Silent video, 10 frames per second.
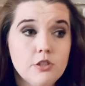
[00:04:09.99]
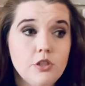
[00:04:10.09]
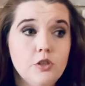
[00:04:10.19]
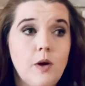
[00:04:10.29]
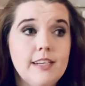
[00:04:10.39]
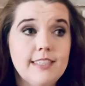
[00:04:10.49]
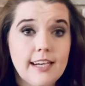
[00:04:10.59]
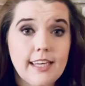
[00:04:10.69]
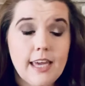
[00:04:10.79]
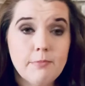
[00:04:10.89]
to and
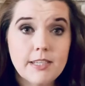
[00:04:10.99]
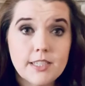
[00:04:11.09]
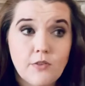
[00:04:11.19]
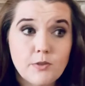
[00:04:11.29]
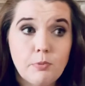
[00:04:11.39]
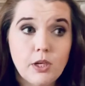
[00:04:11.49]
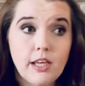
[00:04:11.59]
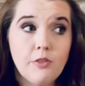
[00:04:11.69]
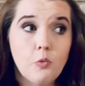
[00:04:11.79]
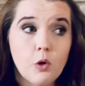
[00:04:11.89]
dedicate myself to putting
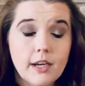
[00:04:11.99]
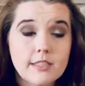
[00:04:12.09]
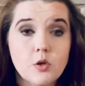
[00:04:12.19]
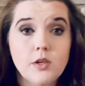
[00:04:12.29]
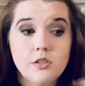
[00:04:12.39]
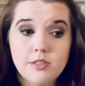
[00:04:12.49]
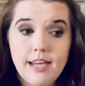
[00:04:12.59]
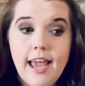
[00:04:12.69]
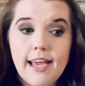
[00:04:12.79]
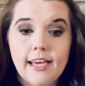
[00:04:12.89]
in the work it's going to
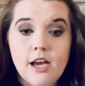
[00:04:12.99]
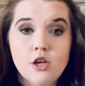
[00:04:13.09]
take